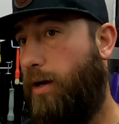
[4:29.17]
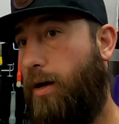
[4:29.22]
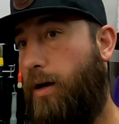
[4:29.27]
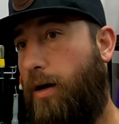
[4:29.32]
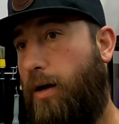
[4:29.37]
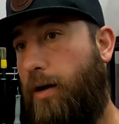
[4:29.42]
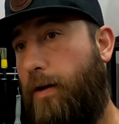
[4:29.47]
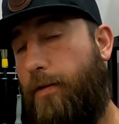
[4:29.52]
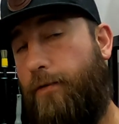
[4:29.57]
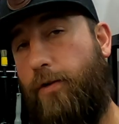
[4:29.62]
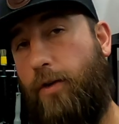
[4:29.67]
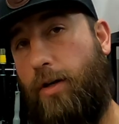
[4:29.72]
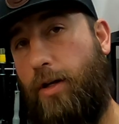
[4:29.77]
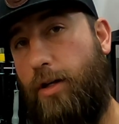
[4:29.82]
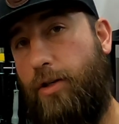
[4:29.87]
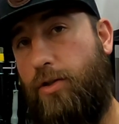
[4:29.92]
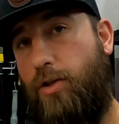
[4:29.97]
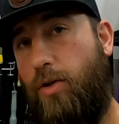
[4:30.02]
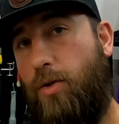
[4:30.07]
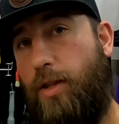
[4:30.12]
If you're
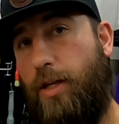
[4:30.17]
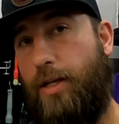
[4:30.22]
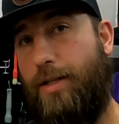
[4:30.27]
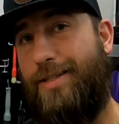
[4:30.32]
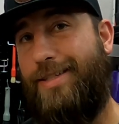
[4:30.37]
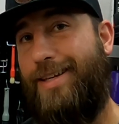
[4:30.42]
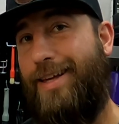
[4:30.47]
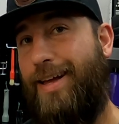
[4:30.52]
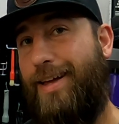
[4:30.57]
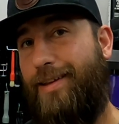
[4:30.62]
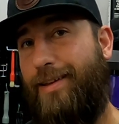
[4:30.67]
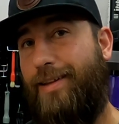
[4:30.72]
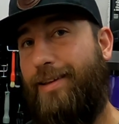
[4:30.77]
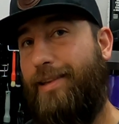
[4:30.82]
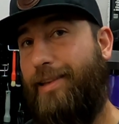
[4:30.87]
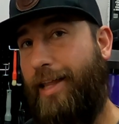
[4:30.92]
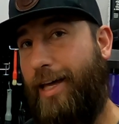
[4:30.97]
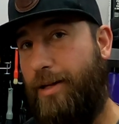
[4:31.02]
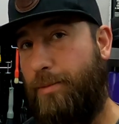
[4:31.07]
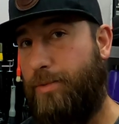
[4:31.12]
gonna do this,
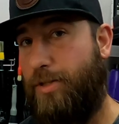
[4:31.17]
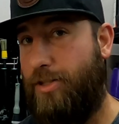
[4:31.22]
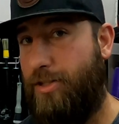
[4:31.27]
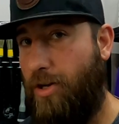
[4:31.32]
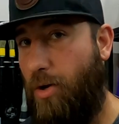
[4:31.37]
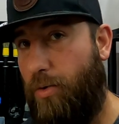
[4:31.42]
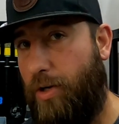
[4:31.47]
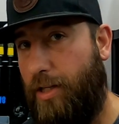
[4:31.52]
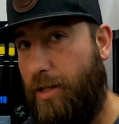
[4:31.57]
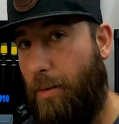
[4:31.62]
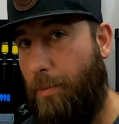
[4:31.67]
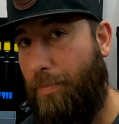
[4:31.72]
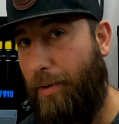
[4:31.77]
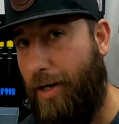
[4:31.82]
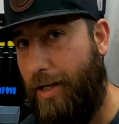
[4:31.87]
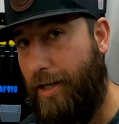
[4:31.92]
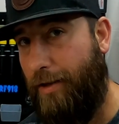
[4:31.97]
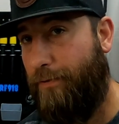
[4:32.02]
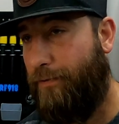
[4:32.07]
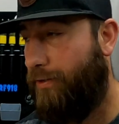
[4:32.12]
let them soak in the
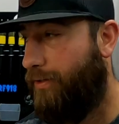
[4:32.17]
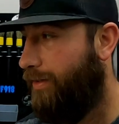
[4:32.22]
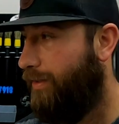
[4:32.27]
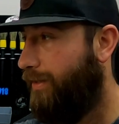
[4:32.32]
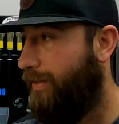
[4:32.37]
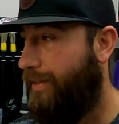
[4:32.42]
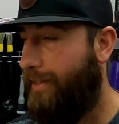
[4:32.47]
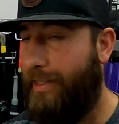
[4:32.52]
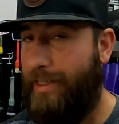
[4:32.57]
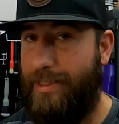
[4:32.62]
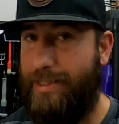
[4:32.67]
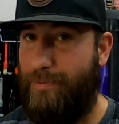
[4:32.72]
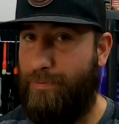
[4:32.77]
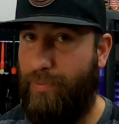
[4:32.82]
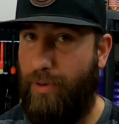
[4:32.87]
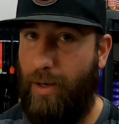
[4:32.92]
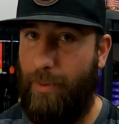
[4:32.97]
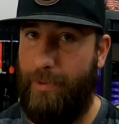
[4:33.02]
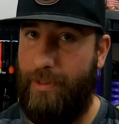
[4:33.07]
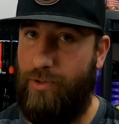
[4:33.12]
bucket for at least
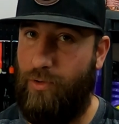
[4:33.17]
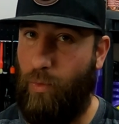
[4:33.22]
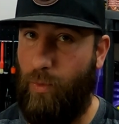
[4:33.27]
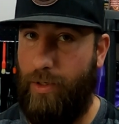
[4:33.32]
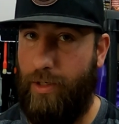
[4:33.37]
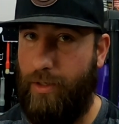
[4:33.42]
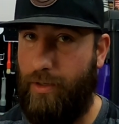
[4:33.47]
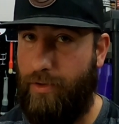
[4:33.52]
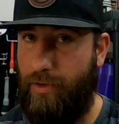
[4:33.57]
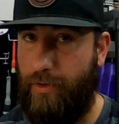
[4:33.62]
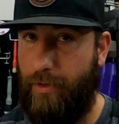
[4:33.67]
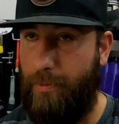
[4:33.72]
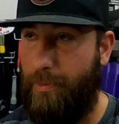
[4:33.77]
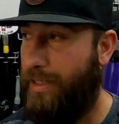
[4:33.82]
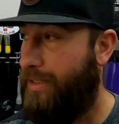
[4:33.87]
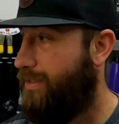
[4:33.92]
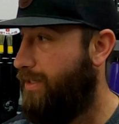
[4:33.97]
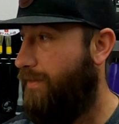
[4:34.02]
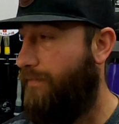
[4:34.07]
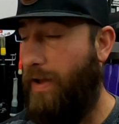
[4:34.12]
probably 20 to 30
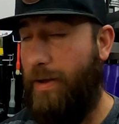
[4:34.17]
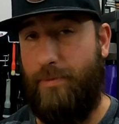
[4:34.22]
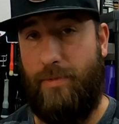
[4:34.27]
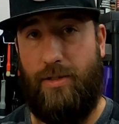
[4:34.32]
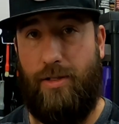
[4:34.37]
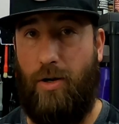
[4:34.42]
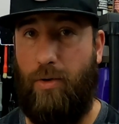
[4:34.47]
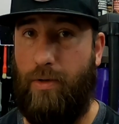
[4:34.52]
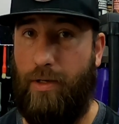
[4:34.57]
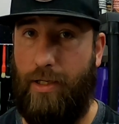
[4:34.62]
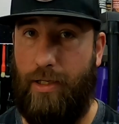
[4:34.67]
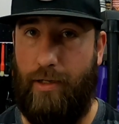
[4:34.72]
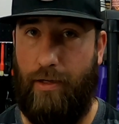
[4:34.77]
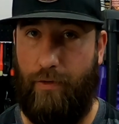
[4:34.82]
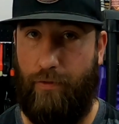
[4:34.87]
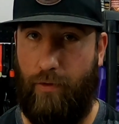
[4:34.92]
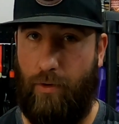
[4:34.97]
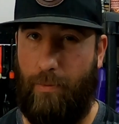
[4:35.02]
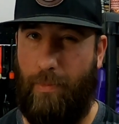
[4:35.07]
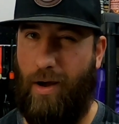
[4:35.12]
minutes. I've had them soaking in
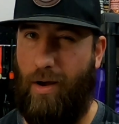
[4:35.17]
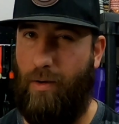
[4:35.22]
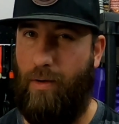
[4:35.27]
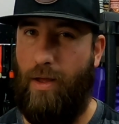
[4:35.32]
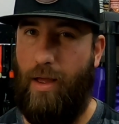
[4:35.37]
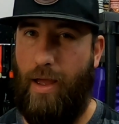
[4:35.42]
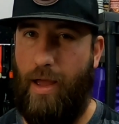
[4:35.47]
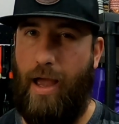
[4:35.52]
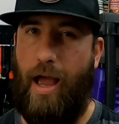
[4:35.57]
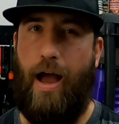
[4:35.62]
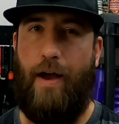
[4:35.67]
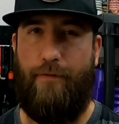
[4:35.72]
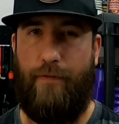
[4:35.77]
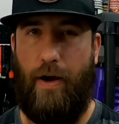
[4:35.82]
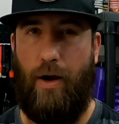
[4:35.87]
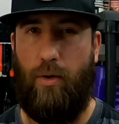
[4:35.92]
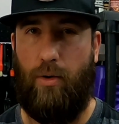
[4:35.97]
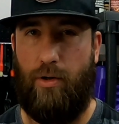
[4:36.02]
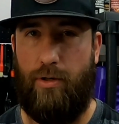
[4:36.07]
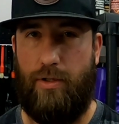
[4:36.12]
here for about half
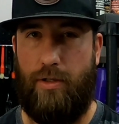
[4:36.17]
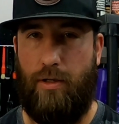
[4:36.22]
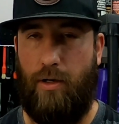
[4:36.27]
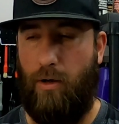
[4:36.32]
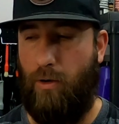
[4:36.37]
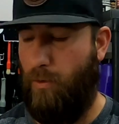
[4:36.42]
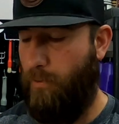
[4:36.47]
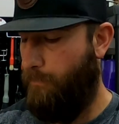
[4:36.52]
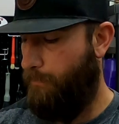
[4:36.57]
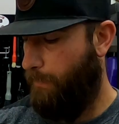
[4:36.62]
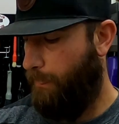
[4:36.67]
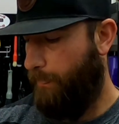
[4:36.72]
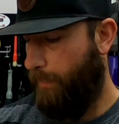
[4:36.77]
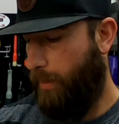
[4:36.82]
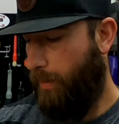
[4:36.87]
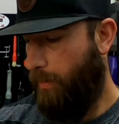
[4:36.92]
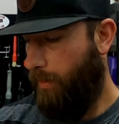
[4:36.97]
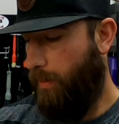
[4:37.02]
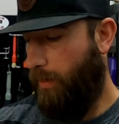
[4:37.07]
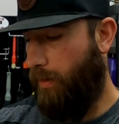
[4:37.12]
hour or so.
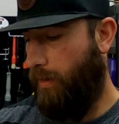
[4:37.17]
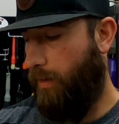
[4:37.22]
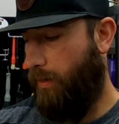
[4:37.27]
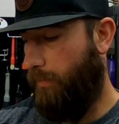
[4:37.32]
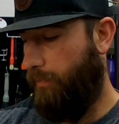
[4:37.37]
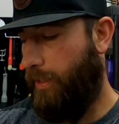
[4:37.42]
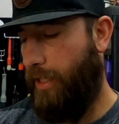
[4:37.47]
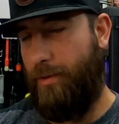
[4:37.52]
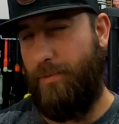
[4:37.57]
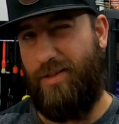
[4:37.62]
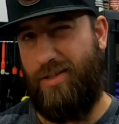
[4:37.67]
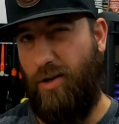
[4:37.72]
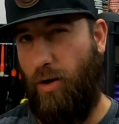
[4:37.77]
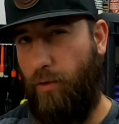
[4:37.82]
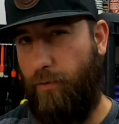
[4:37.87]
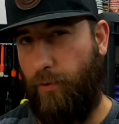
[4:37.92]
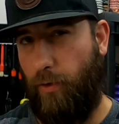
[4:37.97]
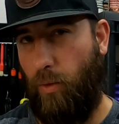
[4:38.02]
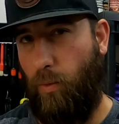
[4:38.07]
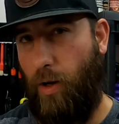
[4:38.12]
Let them
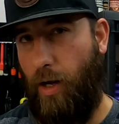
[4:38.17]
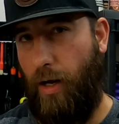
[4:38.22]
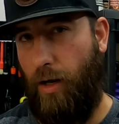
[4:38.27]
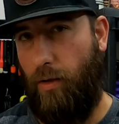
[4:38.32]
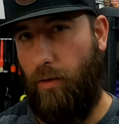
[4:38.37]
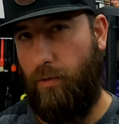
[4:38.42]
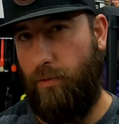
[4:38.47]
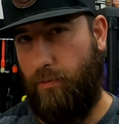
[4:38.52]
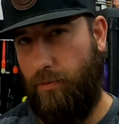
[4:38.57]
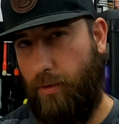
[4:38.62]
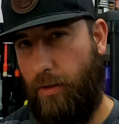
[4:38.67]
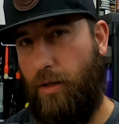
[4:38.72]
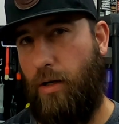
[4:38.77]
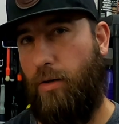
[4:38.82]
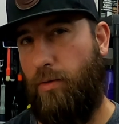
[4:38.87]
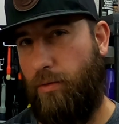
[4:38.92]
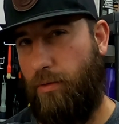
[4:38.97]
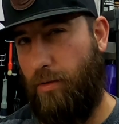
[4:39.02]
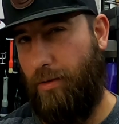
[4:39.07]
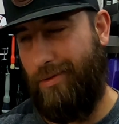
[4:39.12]
soak for a while, you
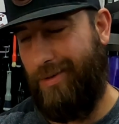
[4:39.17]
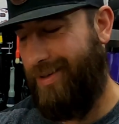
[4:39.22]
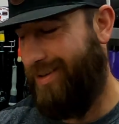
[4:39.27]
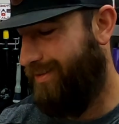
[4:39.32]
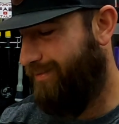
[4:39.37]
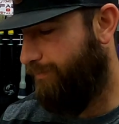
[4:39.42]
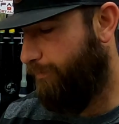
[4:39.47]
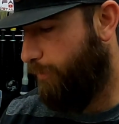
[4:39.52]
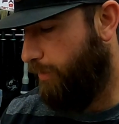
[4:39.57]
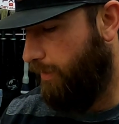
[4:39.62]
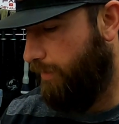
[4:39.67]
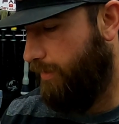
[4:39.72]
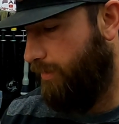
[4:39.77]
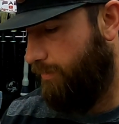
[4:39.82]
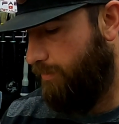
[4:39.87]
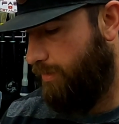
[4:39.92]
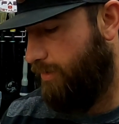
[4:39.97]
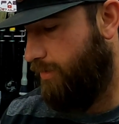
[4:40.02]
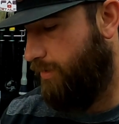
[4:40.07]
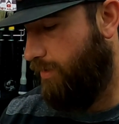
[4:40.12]
know,
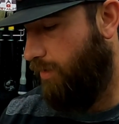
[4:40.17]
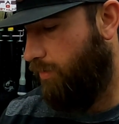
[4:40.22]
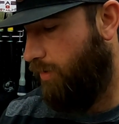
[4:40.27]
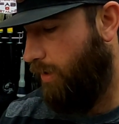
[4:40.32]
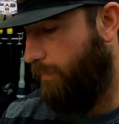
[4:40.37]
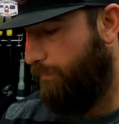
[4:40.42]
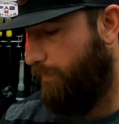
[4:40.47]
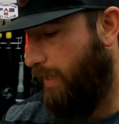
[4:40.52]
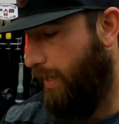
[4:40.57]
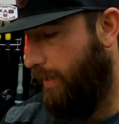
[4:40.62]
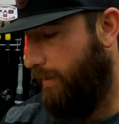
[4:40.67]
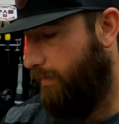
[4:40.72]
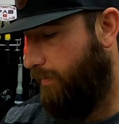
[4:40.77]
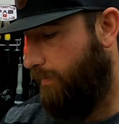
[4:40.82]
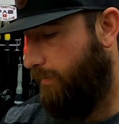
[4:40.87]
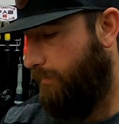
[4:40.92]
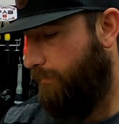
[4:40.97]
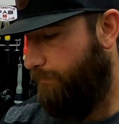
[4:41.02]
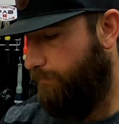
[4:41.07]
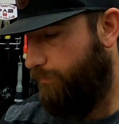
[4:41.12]
really soak up that
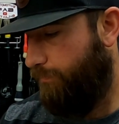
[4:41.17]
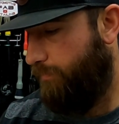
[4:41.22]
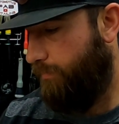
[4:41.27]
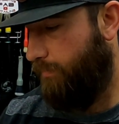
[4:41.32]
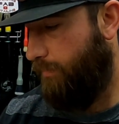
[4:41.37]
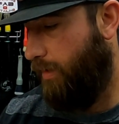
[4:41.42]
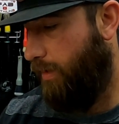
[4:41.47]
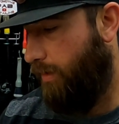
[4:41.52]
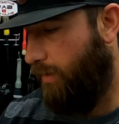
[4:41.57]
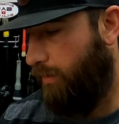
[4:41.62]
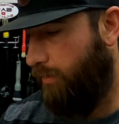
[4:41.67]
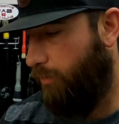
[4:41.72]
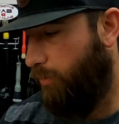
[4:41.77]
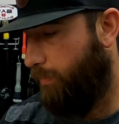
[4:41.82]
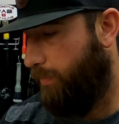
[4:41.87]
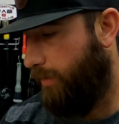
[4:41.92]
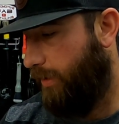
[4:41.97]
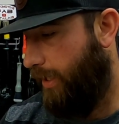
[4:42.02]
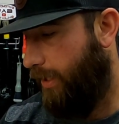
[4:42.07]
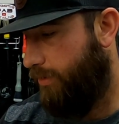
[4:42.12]

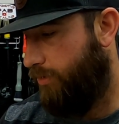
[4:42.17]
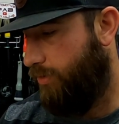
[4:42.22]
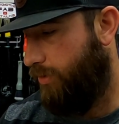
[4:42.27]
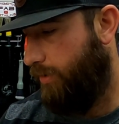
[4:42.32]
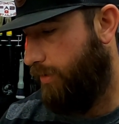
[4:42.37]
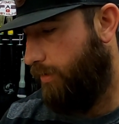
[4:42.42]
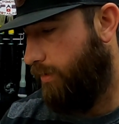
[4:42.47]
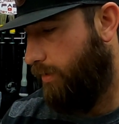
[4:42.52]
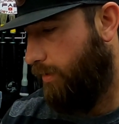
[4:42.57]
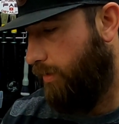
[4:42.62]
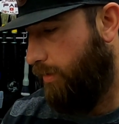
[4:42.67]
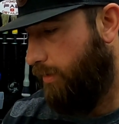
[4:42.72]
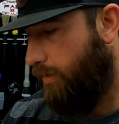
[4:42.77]
lubrication.